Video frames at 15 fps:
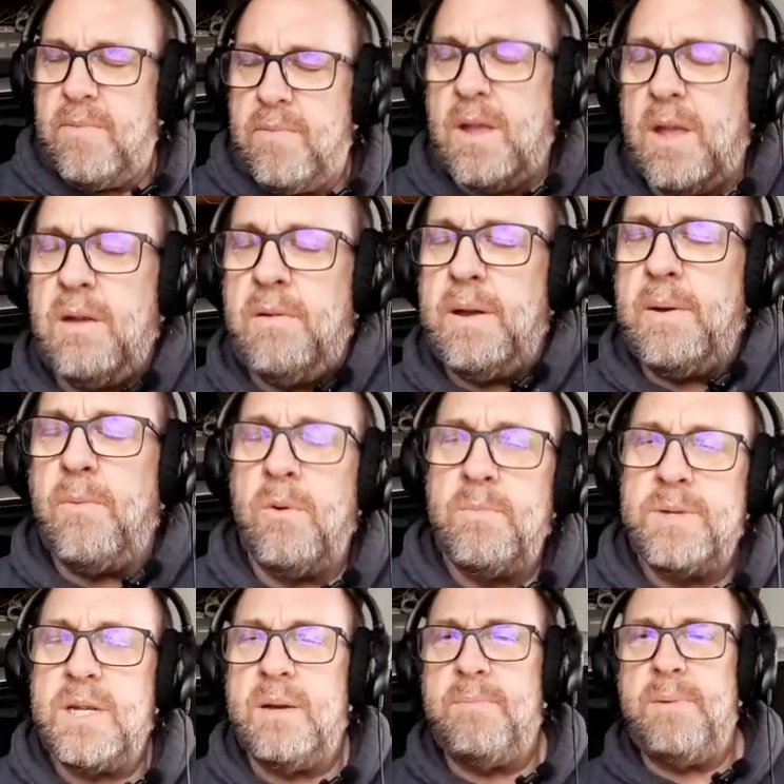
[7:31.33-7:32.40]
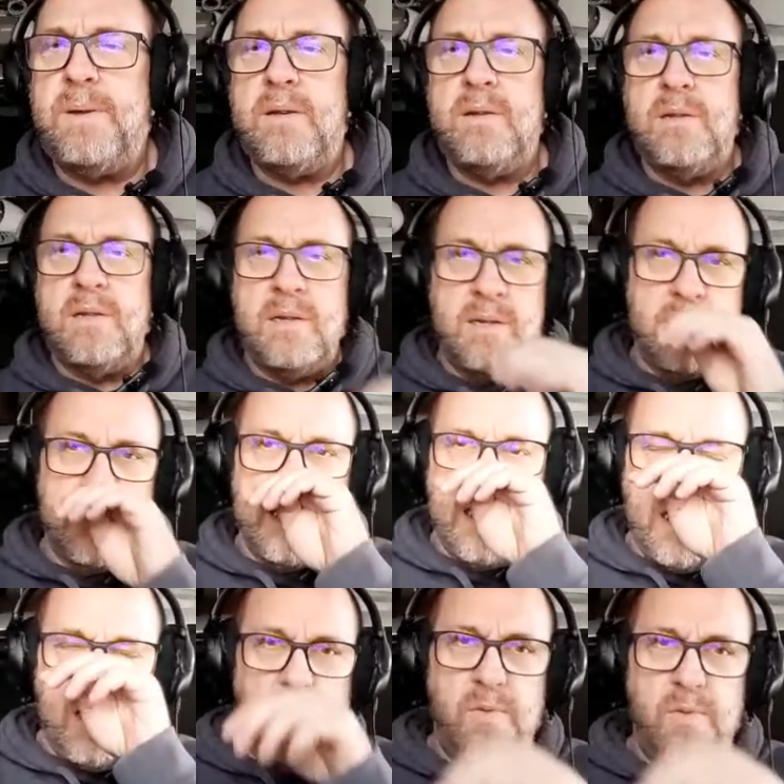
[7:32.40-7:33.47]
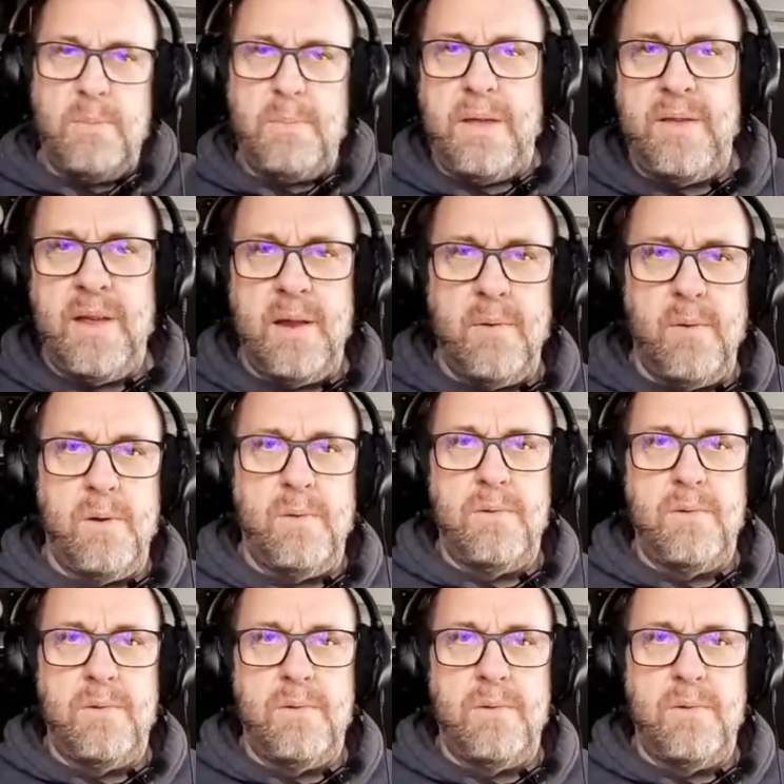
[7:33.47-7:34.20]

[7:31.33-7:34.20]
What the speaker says: warms up, and hopefully by then I won't